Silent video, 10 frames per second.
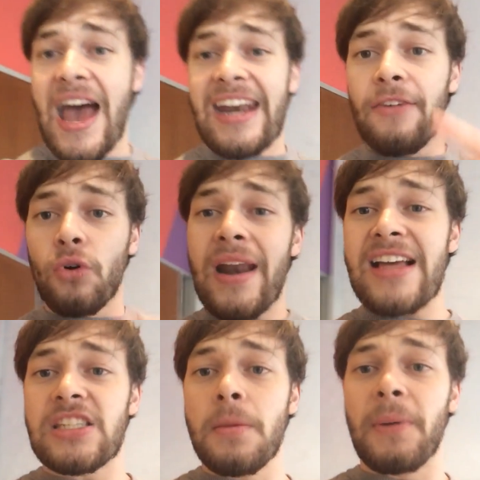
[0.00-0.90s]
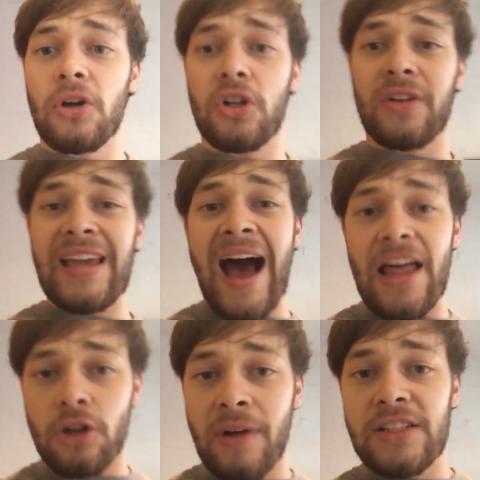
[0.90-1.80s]
and everyone has the ability on the
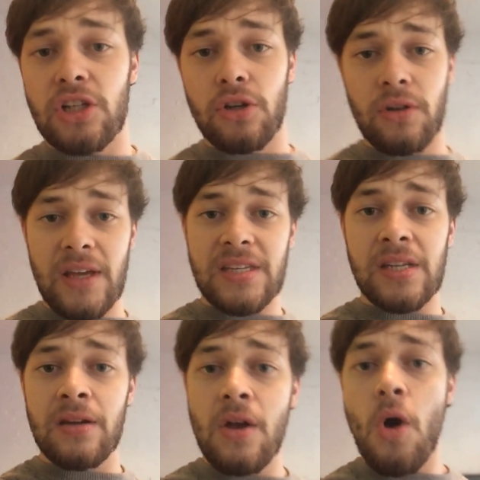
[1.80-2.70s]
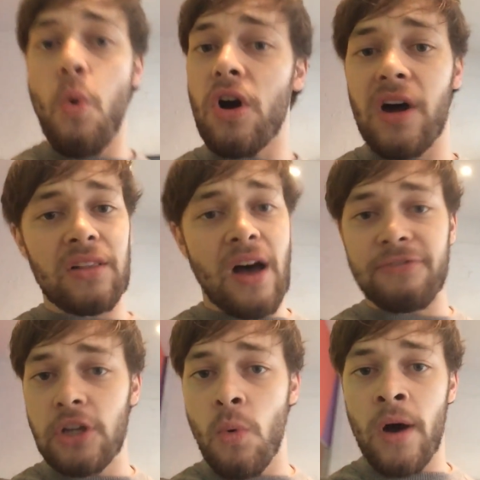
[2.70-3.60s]
other end to do this. What kind of
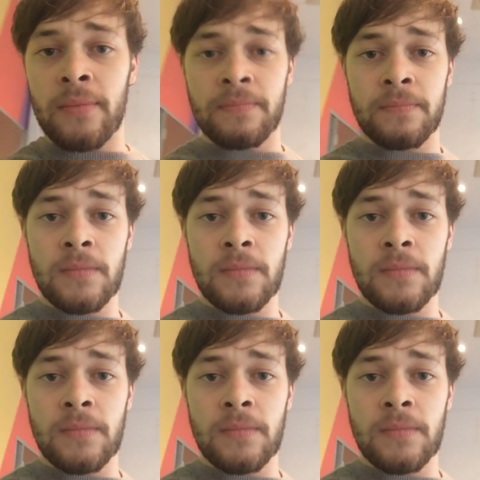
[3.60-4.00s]
life do you want?